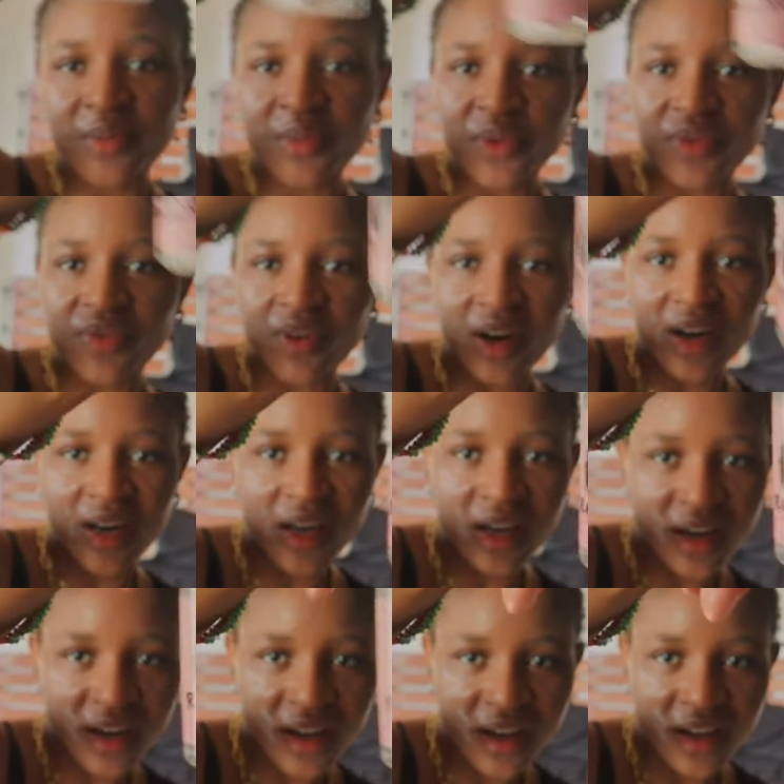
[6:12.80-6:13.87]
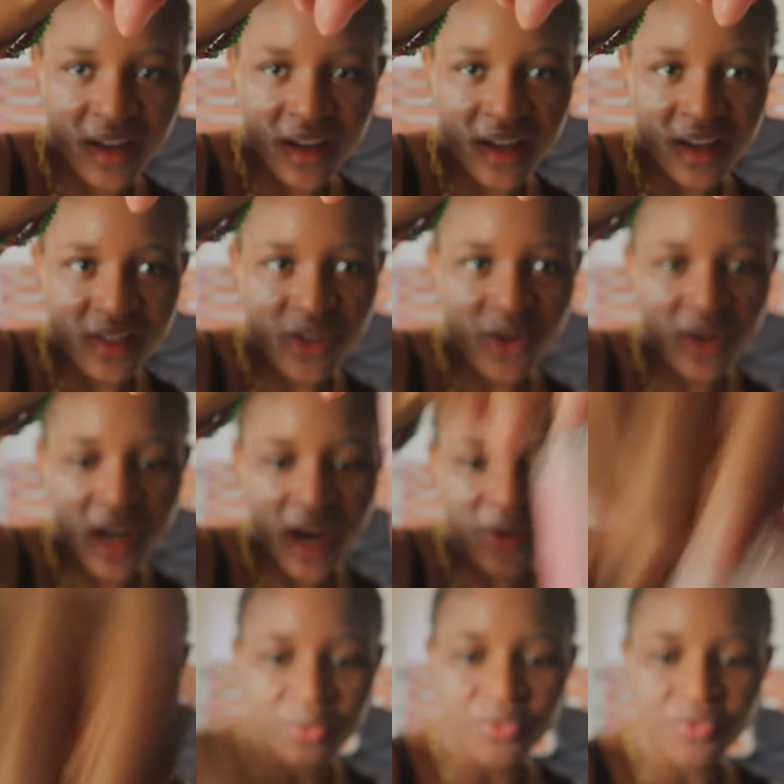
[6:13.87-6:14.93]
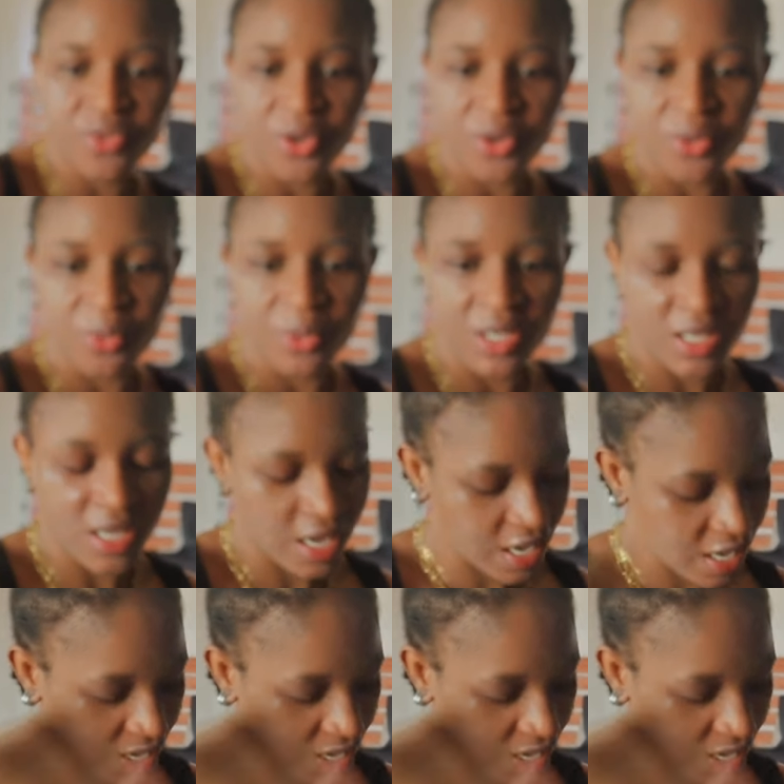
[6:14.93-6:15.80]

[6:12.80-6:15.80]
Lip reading: remover. So you can remove your wig.